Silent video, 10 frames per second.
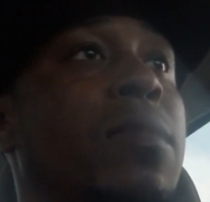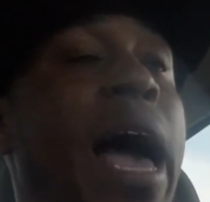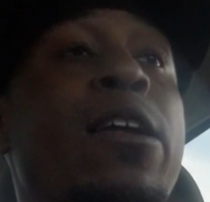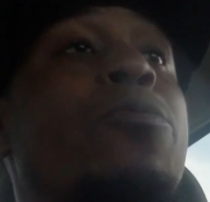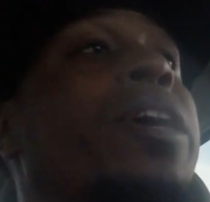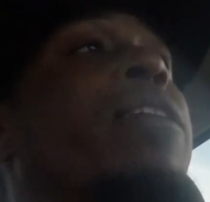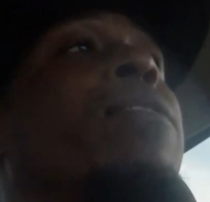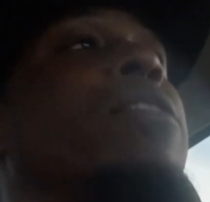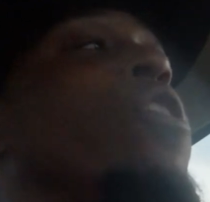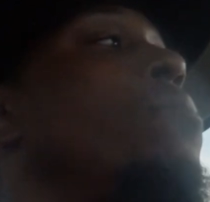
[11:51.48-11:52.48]
I don't get,
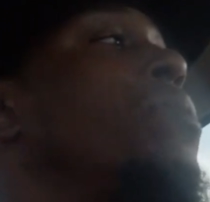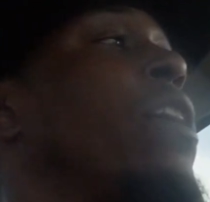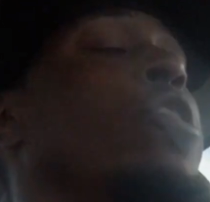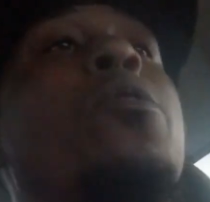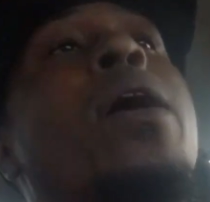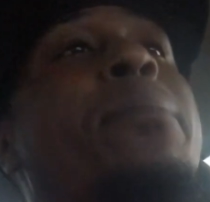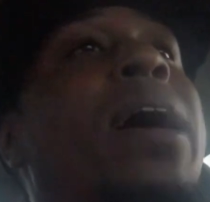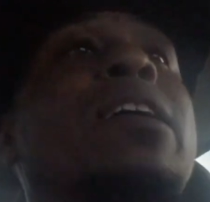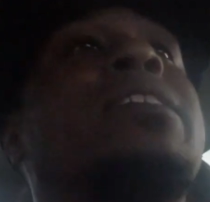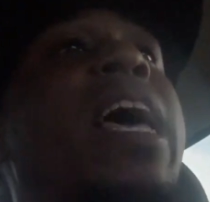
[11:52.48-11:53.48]
you know what I'm saying? You know what? I'm
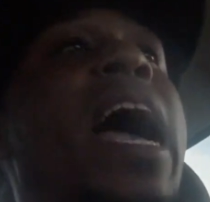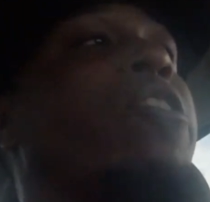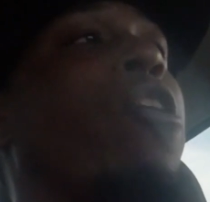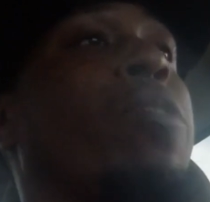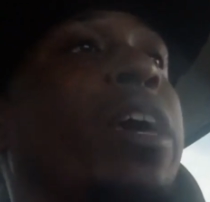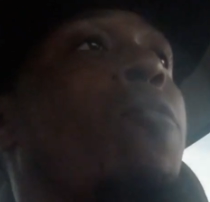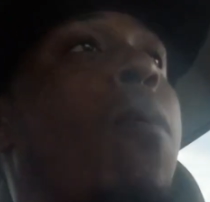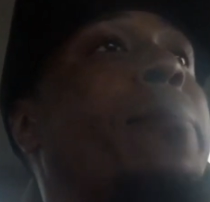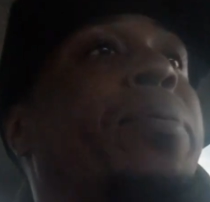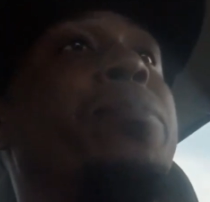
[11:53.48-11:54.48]
not going to say I don't get
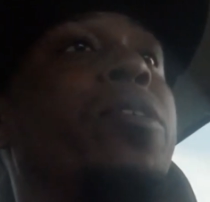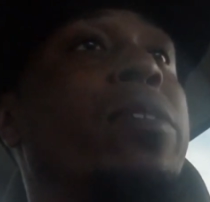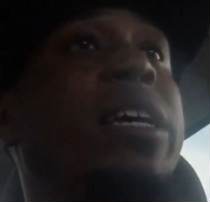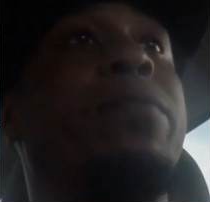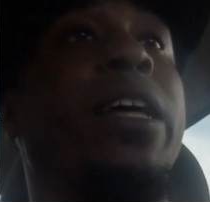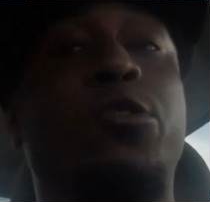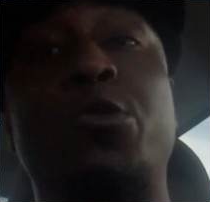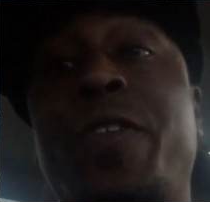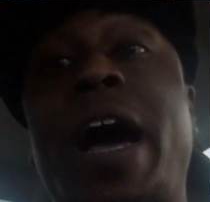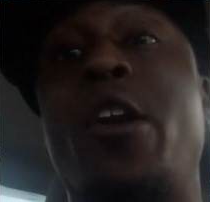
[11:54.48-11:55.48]
why people don't live their
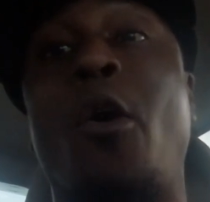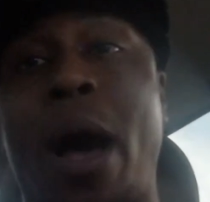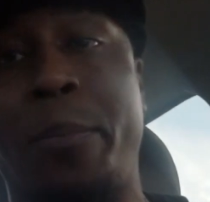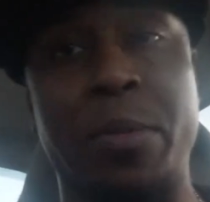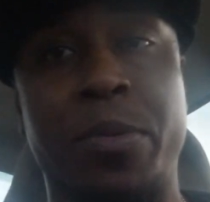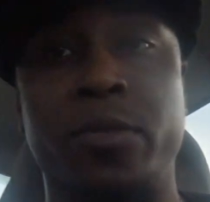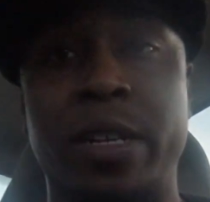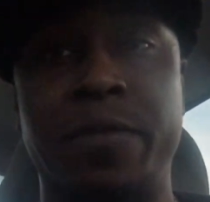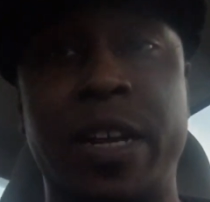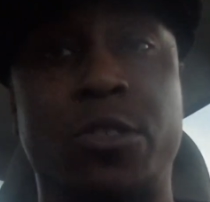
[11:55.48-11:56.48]
truth. I know why people don't
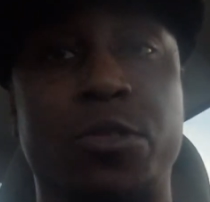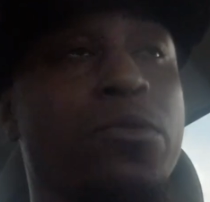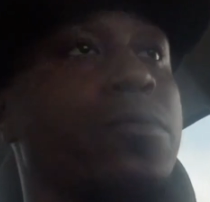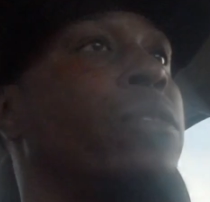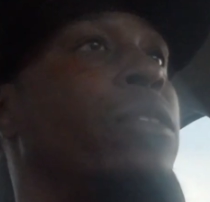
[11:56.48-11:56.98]
live their truth.